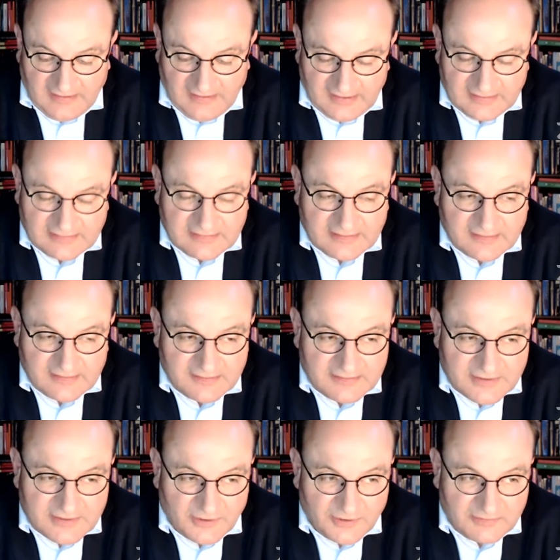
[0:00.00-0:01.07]
And uh,
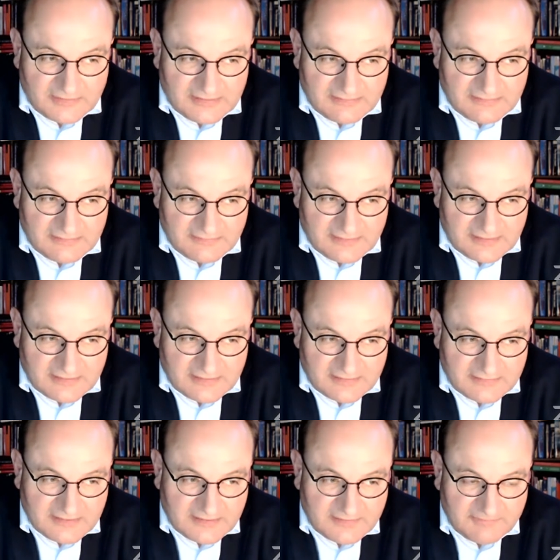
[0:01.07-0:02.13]
so,
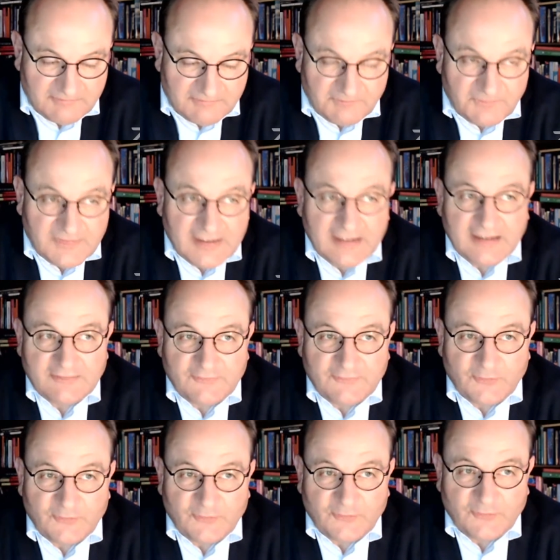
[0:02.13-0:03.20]
um, and
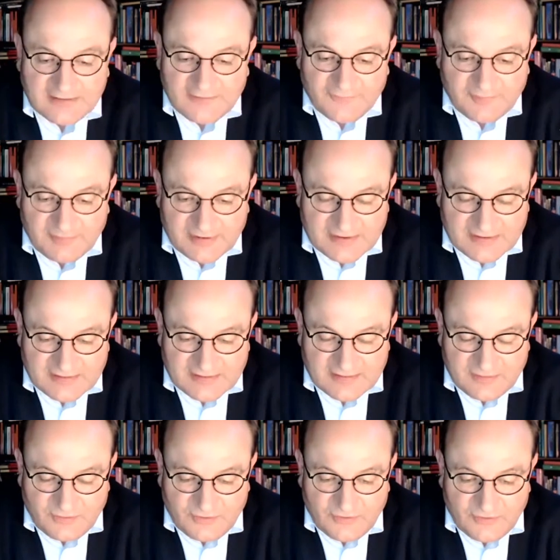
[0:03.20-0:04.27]
for negative emissions,
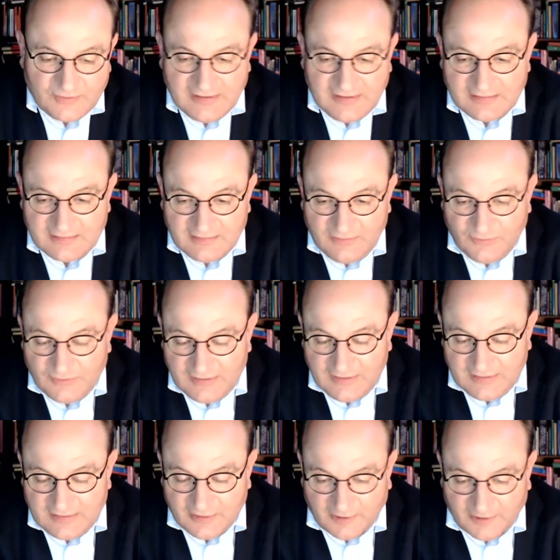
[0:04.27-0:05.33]
you, you, need you
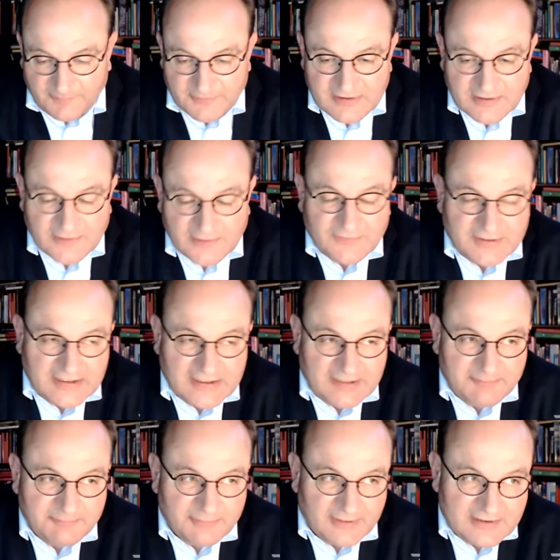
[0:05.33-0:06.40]
need the opposite of a
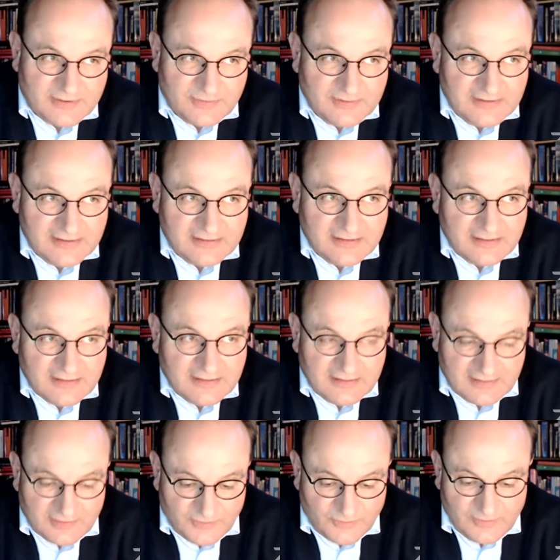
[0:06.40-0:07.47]
carbon price. You need
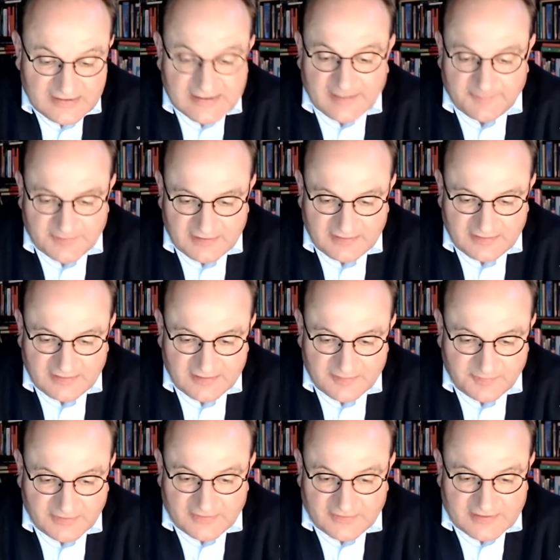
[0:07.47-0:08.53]
you need subsidies
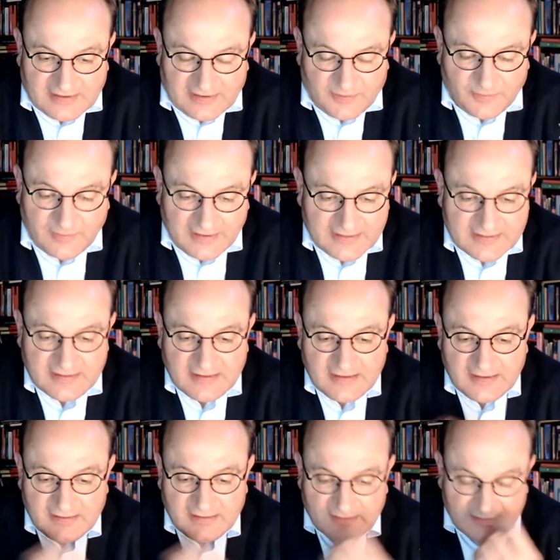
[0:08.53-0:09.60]
because otherwise,
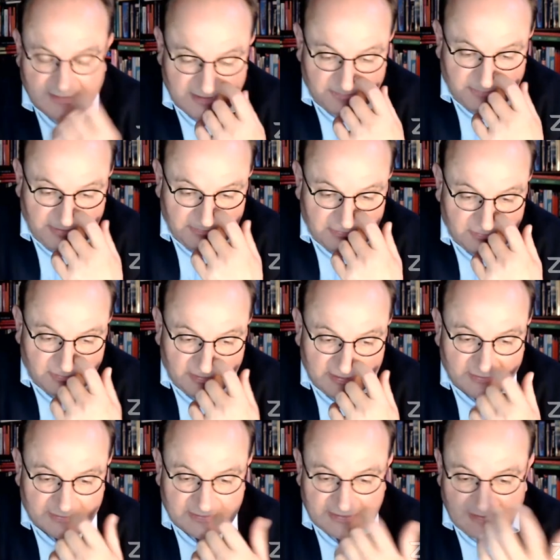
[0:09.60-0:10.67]
uh, people will
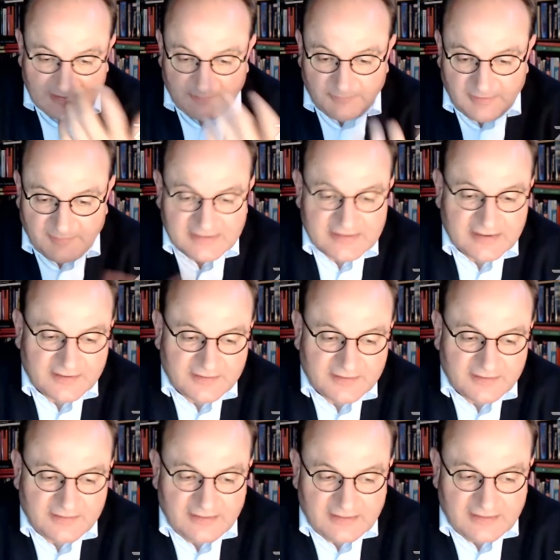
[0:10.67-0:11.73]
not implement such
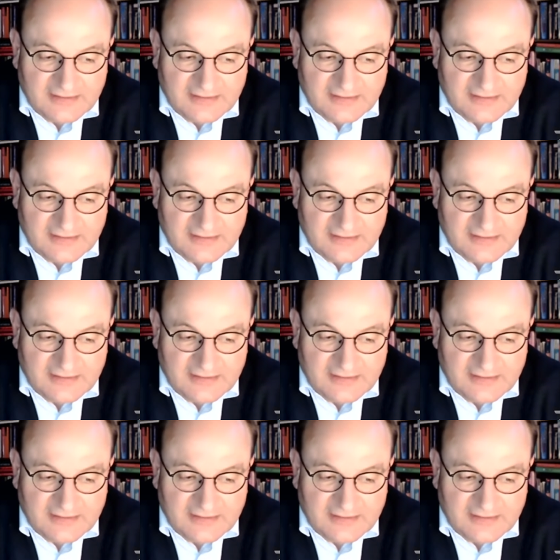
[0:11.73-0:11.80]
a thing.